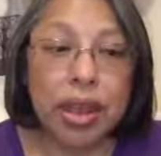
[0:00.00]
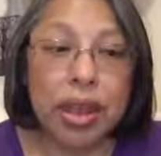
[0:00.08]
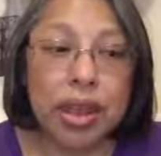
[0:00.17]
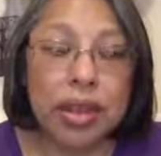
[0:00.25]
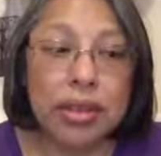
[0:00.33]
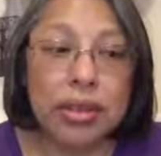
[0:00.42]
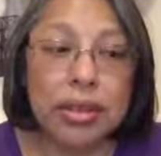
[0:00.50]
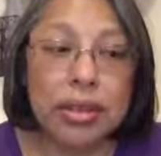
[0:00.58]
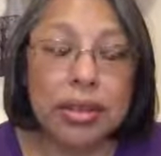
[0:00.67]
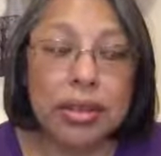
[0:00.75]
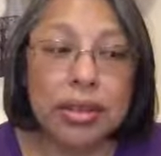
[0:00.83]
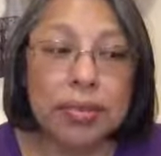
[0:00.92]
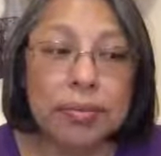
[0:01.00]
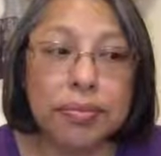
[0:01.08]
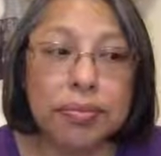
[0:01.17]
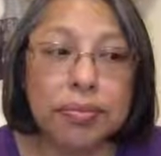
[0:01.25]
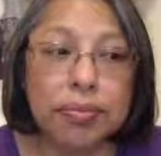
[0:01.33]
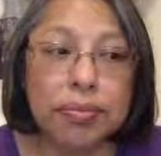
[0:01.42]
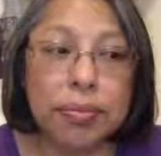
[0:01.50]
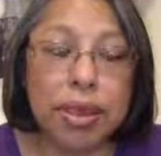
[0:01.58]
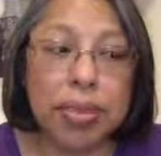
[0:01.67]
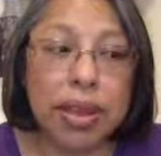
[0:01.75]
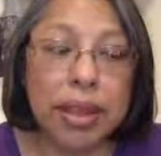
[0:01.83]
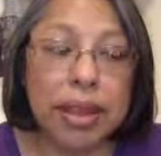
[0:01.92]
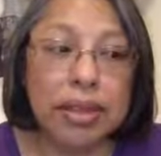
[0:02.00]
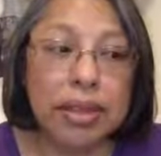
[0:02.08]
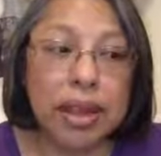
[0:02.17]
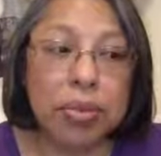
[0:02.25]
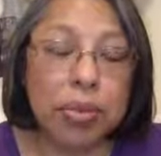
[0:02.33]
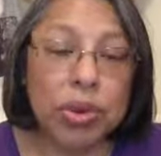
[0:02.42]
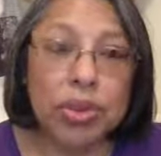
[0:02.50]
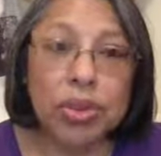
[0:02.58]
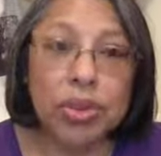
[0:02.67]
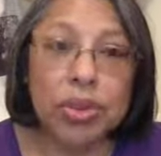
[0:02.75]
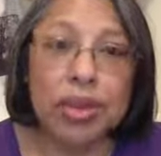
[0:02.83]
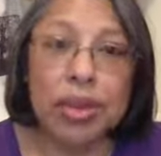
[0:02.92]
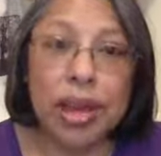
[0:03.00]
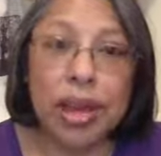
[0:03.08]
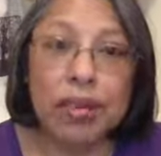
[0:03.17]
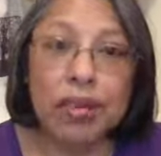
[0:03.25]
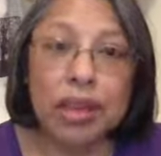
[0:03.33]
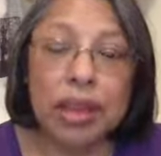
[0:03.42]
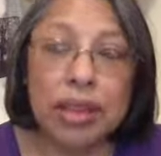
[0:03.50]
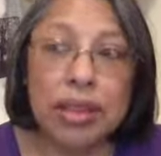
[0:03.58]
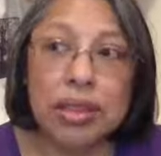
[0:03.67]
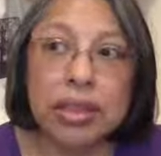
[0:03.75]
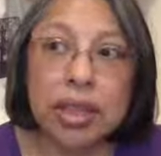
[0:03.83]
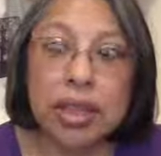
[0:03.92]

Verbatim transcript: And by that time we should have things,